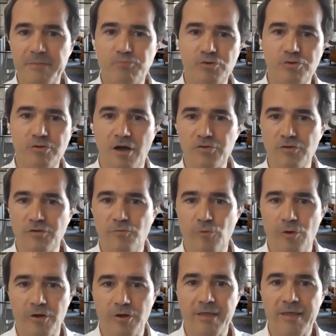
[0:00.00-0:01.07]
put out of
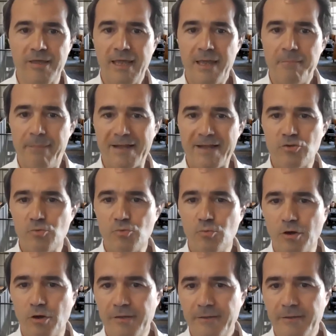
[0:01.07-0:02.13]
work back to
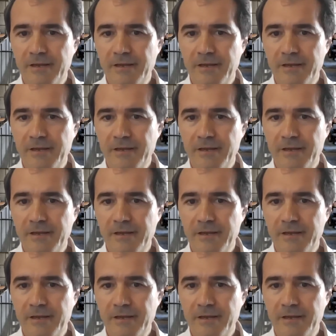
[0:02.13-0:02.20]
work.